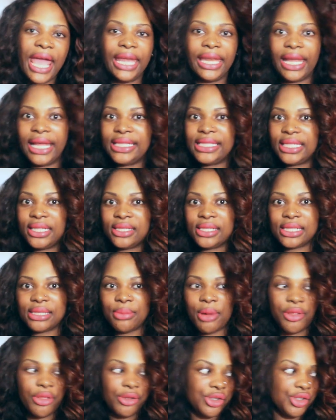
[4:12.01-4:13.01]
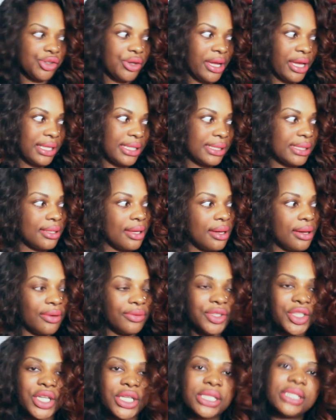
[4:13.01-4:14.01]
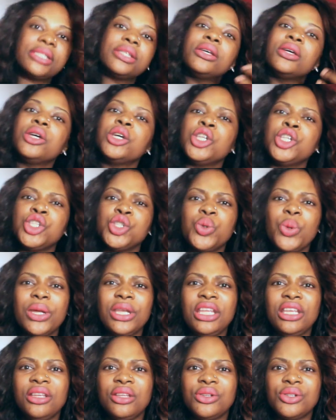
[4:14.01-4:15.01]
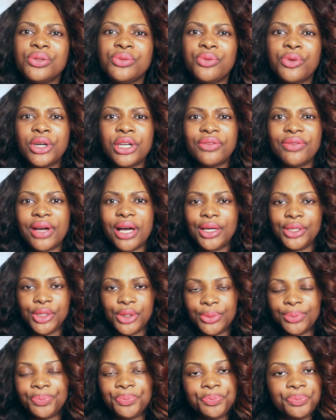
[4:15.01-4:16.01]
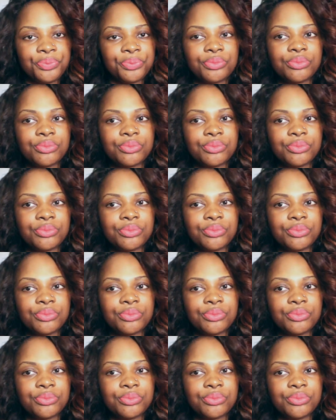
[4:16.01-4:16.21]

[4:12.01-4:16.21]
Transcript: and I did some other strands of just 20 to 40 volume